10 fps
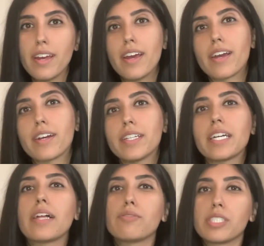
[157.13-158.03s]
and kind of
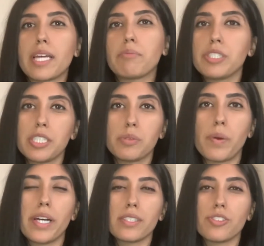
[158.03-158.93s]
how the receptionist
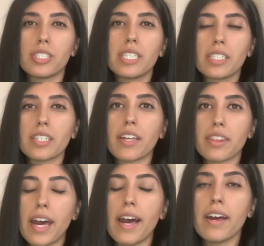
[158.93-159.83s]
wears and just things like
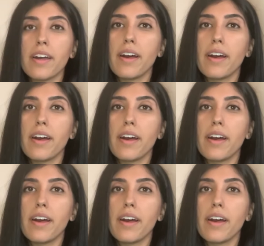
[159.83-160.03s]
that.